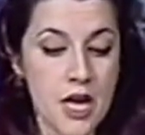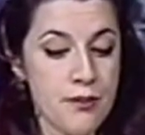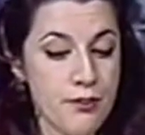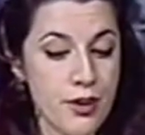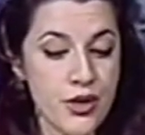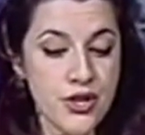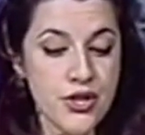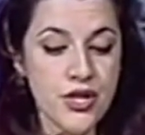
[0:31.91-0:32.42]

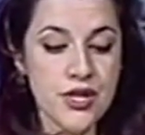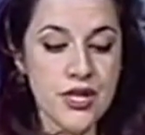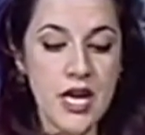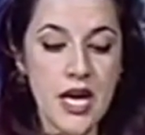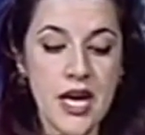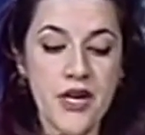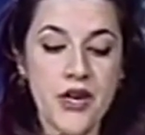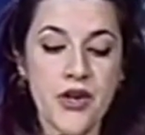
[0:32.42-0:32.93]
Bush,
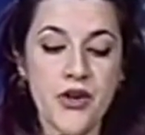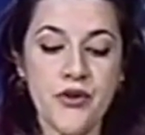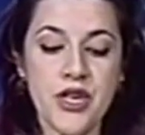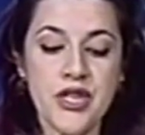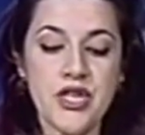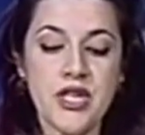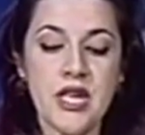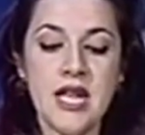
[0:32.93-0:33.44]

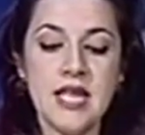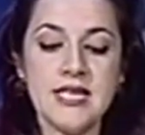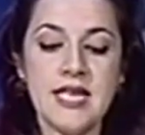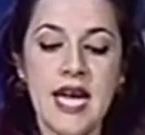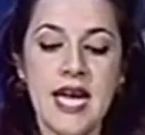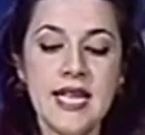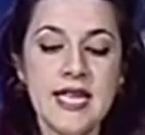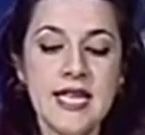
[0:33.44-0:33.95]
congressionals,
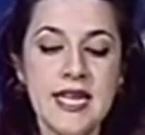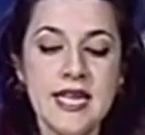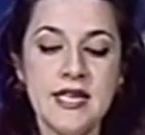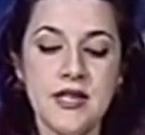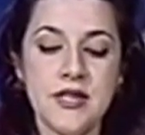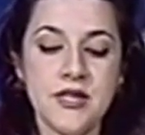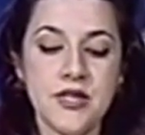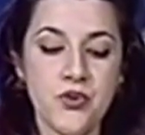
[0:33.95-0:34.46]
and
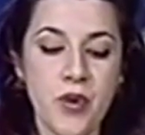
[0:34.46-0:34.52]
leaders